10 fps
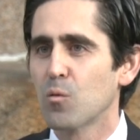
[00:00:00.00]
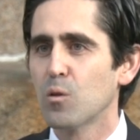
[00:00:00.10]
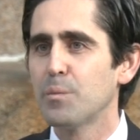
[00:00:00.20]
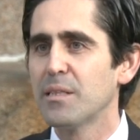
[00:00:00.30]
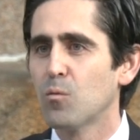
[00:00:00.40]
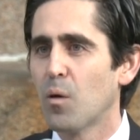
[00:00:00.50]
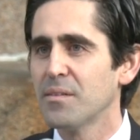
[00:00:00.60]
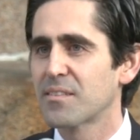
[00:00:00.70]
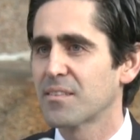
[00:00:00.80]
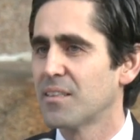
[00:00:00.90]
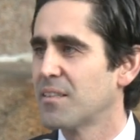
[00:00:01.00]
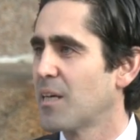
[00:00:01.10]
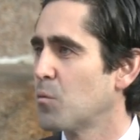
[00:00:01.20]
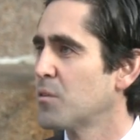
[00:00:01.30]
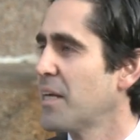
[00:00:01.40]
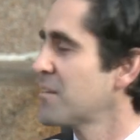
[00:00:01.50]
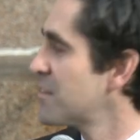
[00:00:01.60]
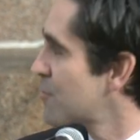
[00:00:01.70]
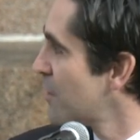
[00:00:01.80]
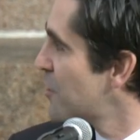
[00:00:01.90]
will be the ones uh, that will take
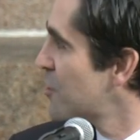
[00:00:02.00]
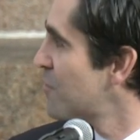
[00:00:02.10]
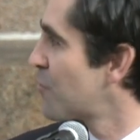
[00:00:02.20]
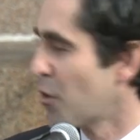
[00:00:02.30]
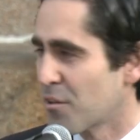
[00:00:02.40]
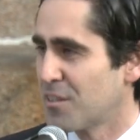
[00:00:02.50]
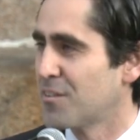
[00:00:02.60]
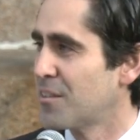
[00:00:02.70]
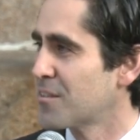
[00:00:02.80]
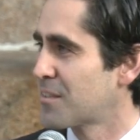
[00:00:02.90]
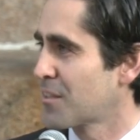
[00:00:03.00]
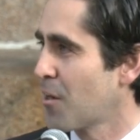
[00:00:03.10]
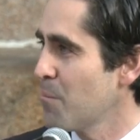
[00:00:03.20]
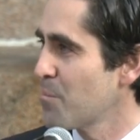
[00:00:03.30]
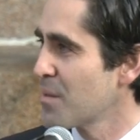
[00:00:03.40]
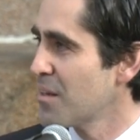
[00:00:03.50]
this relation further in the years to come.